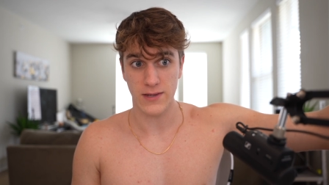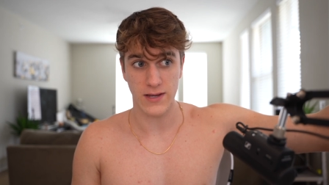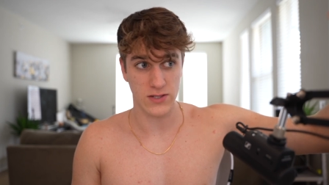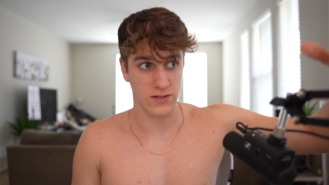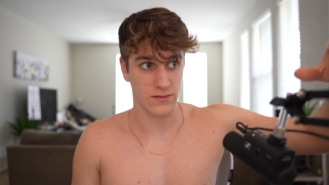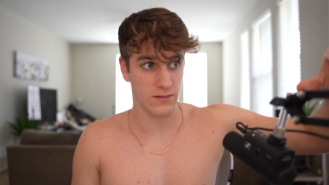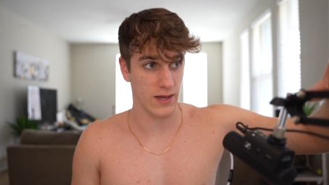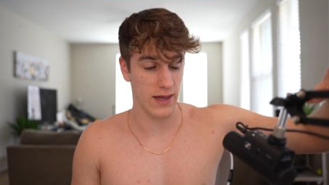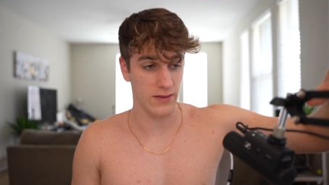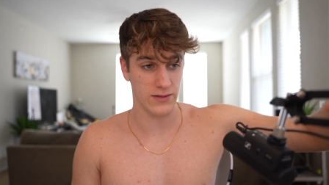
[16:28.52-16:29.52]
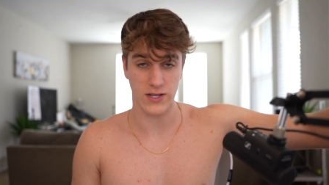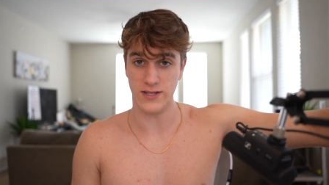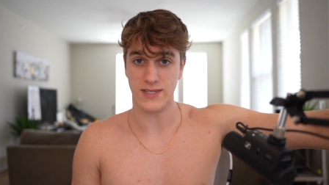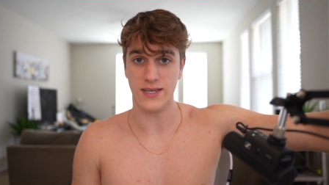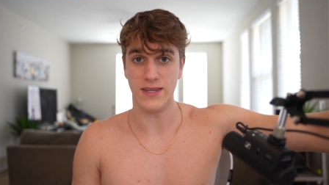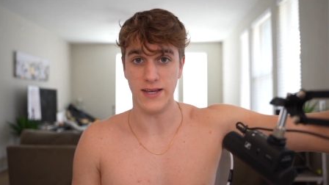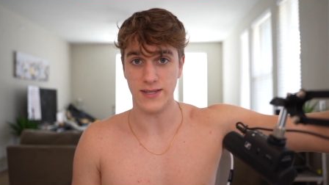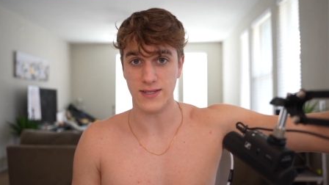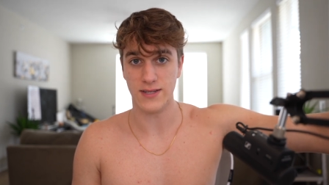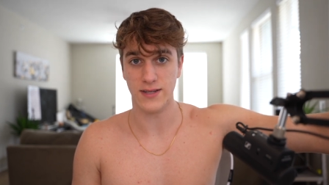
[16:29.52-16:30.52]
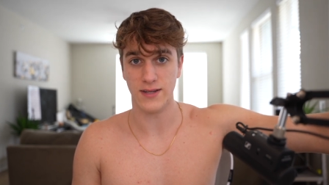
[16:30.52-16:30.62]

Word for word: is going to see this,